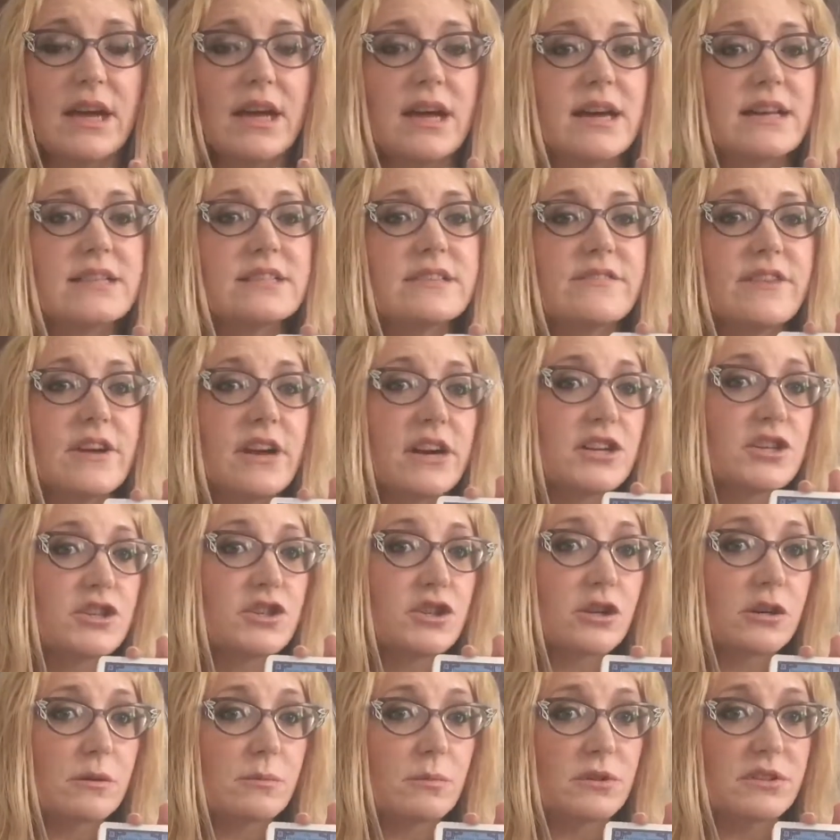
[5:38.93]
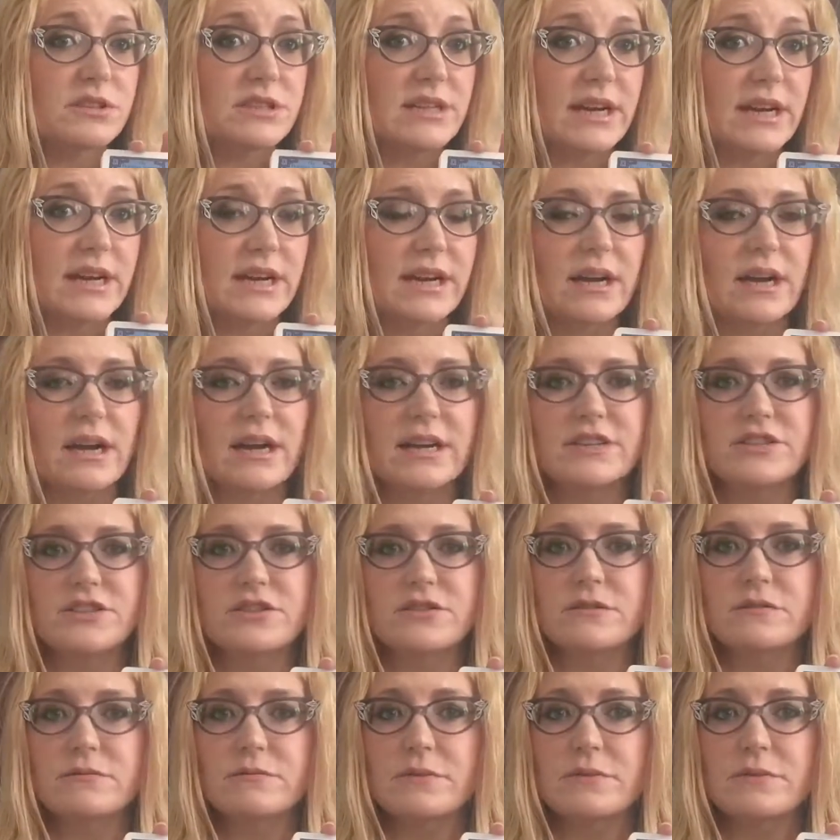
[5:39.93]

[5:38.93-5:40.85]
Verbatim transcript: It's a very durable deck. I do